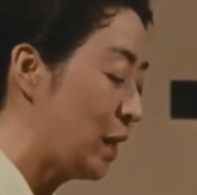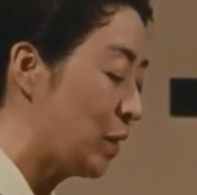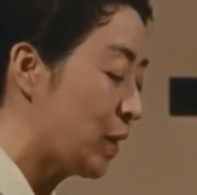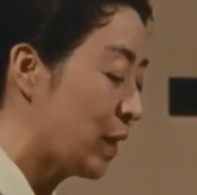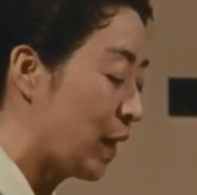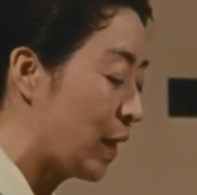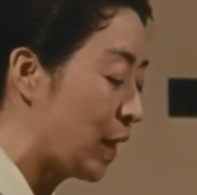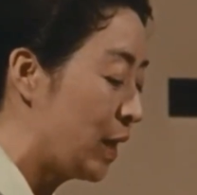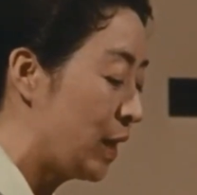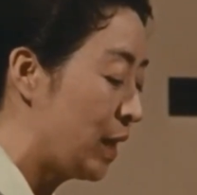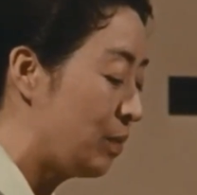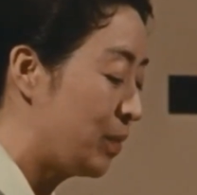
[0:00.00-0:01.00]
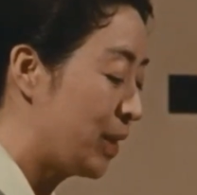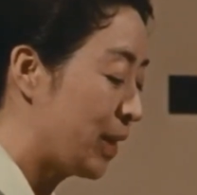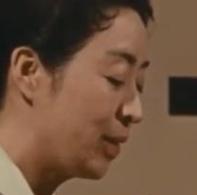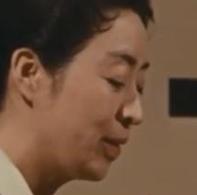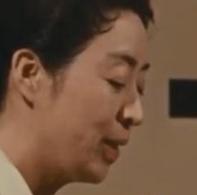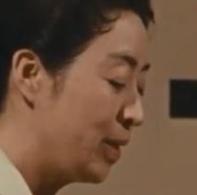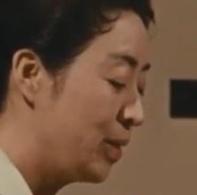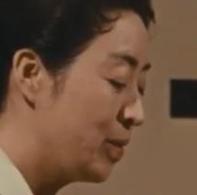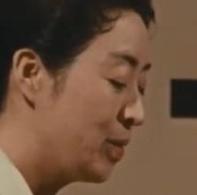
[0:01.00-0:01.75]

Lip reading: And there's a wonderful